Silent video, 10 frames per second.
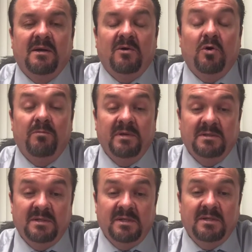
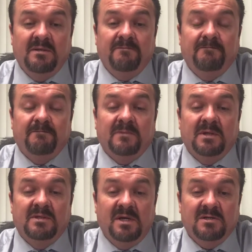obesity
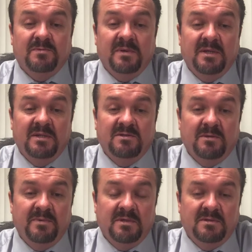desperately needs to
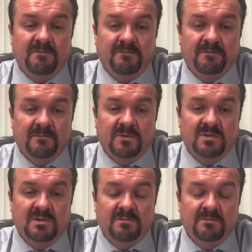be
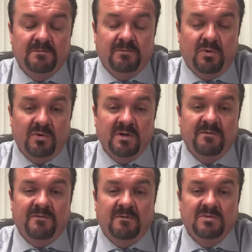supported
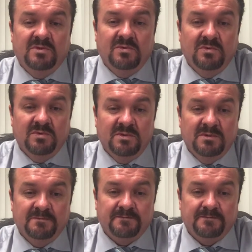from schools